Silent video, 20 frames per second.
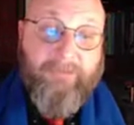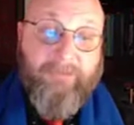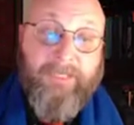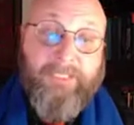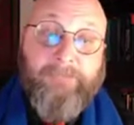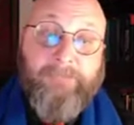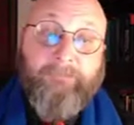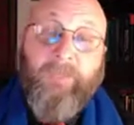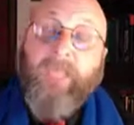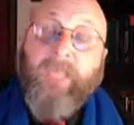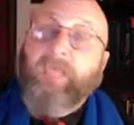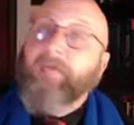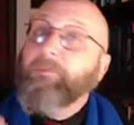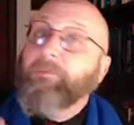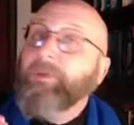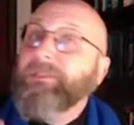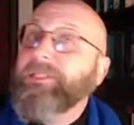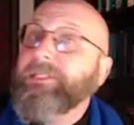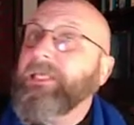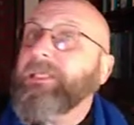evidence,
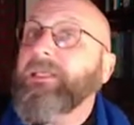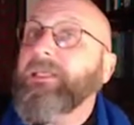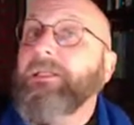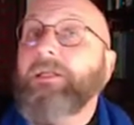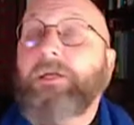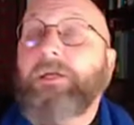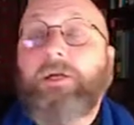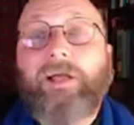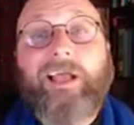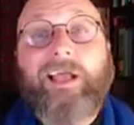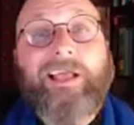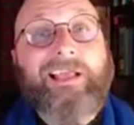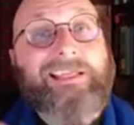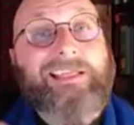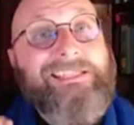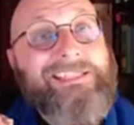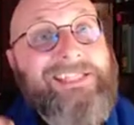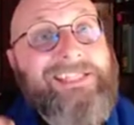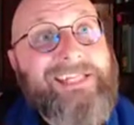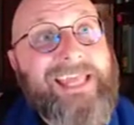particular
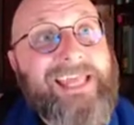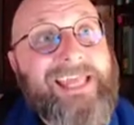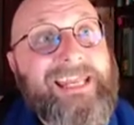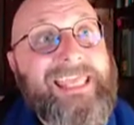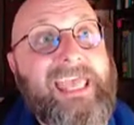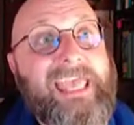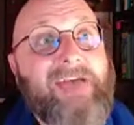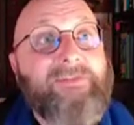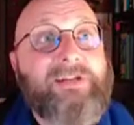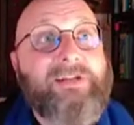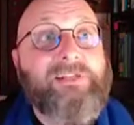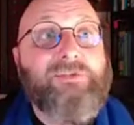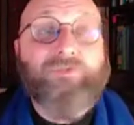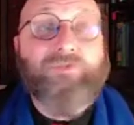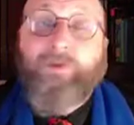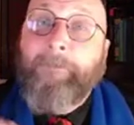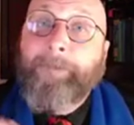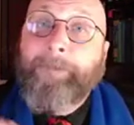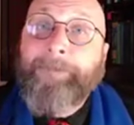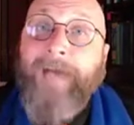genetic evidence
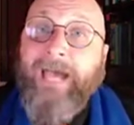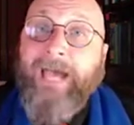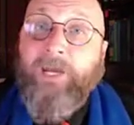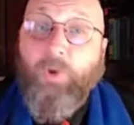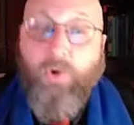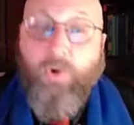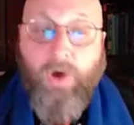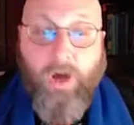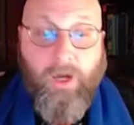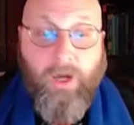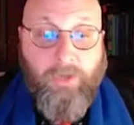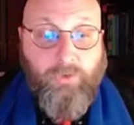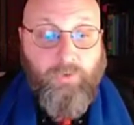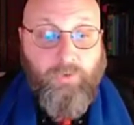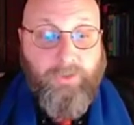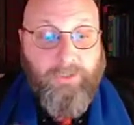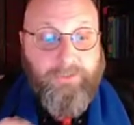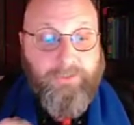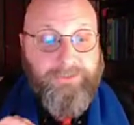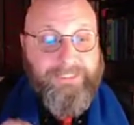from
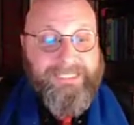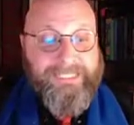mitochondrial